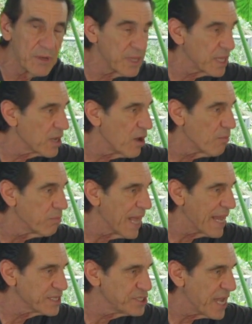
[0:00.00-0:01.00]
They call
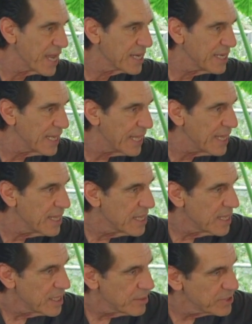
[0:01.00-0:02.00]
blackjack clay,
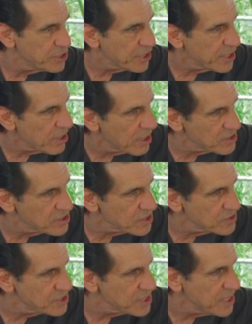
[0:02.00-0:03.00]
but you can
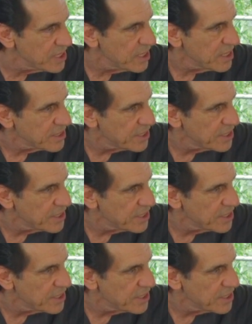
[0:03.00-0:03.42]
also see